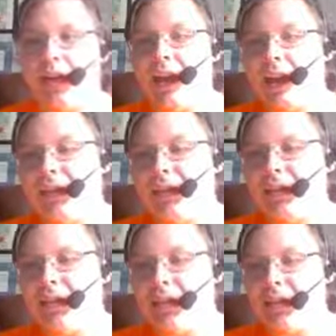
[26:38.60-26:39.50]
I did
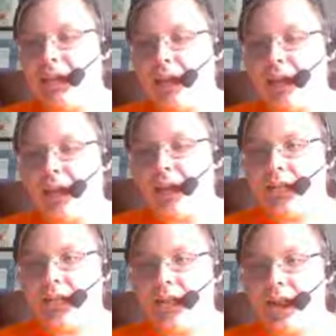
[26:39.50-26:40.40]
see
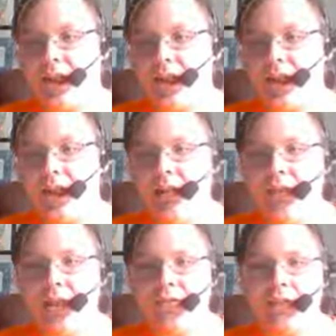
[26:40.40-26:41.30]

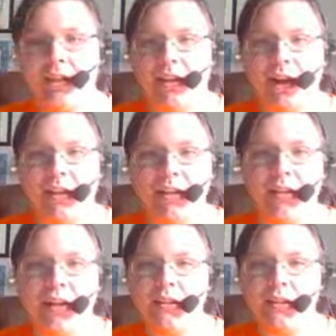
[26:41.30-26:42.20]
everything. I
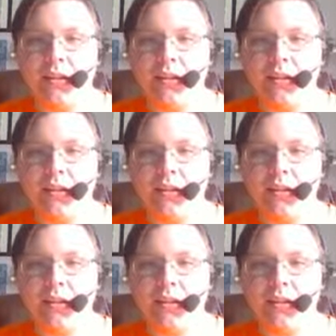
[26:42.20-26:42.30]
did.